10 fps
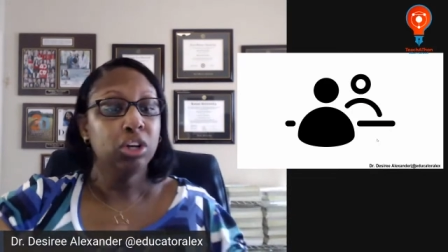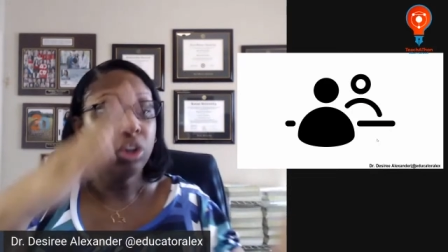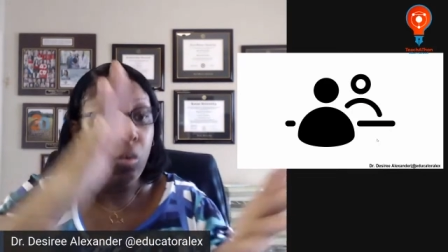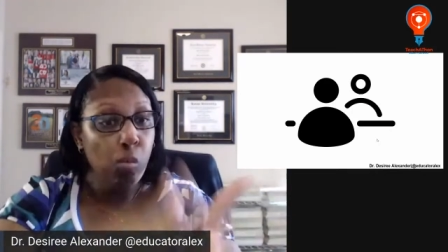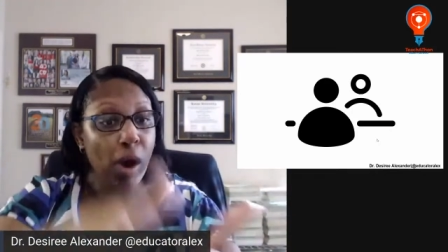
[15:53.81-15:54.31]

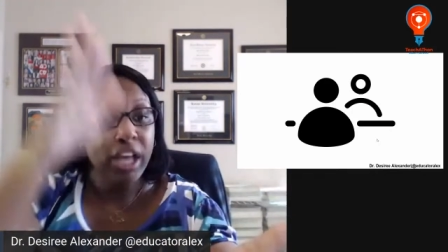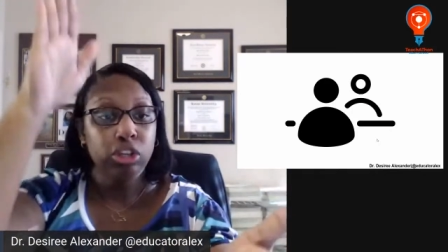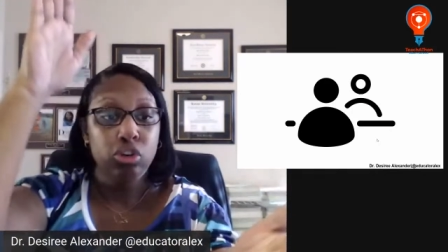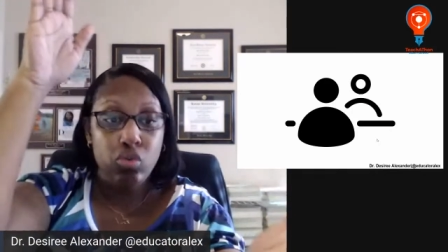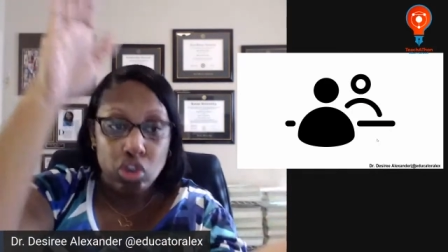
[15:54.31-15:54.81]
So
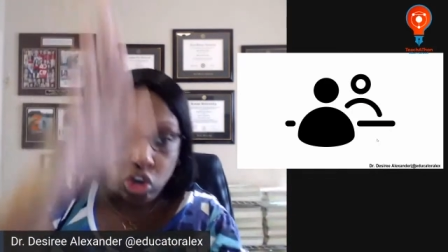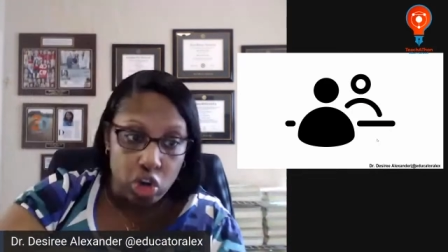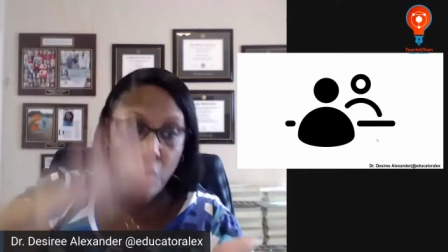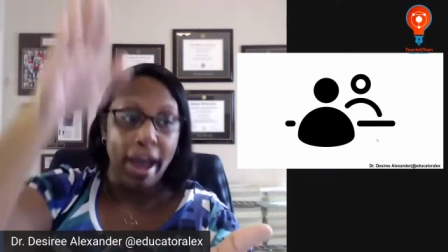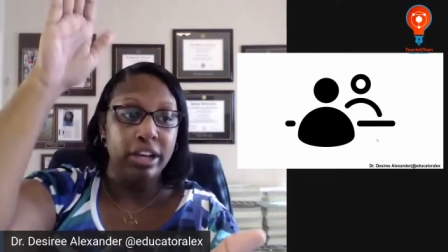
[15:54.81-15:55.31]
what do
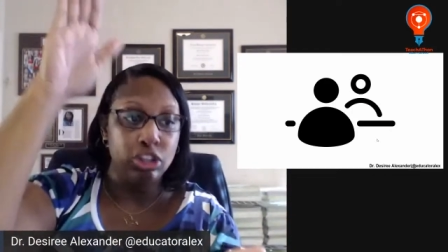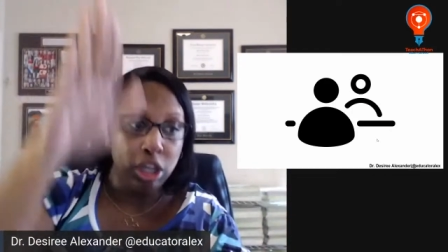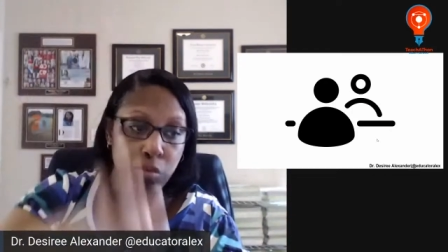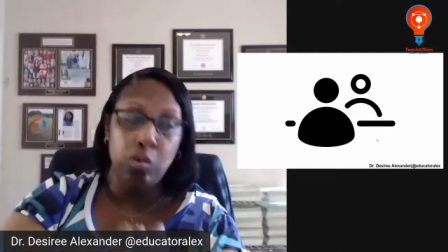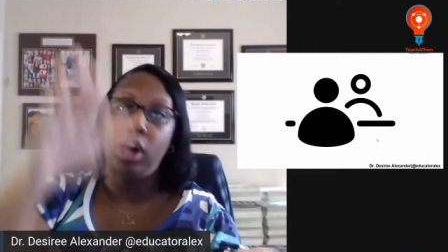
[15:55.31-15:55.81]
you
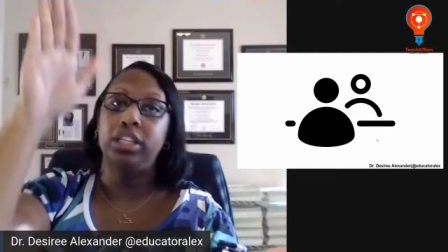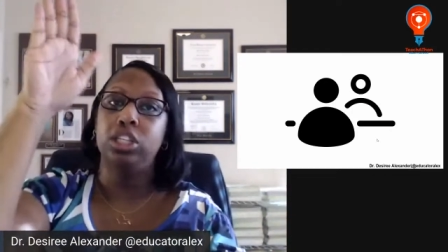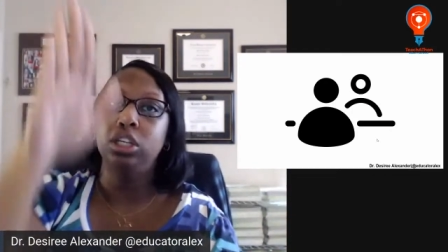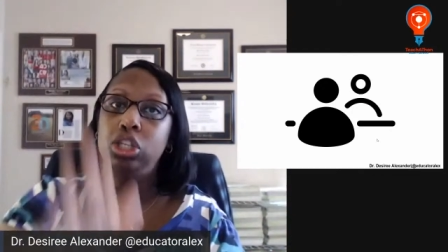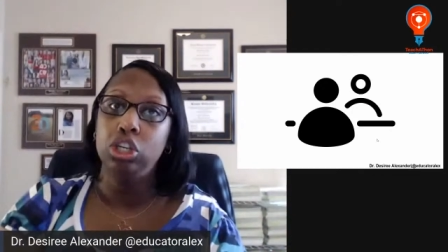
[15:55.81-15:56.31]
actually
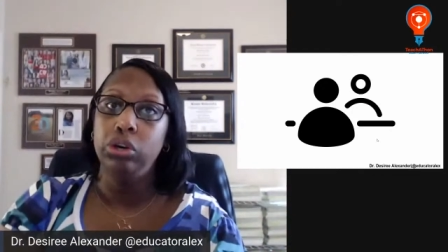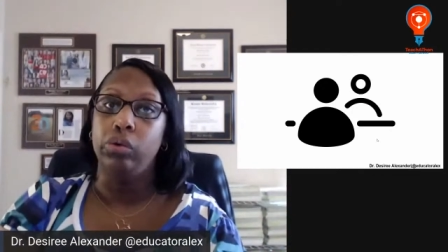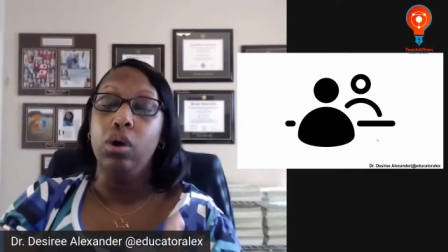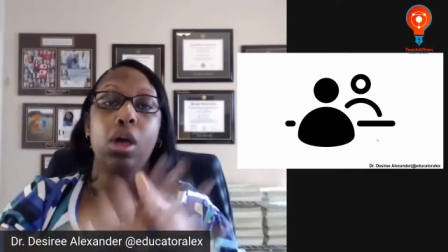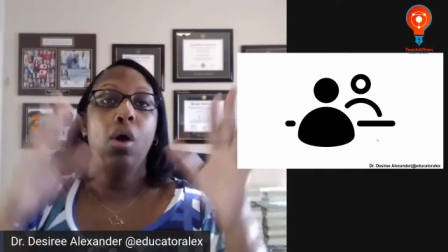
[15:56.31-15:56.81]
want to do?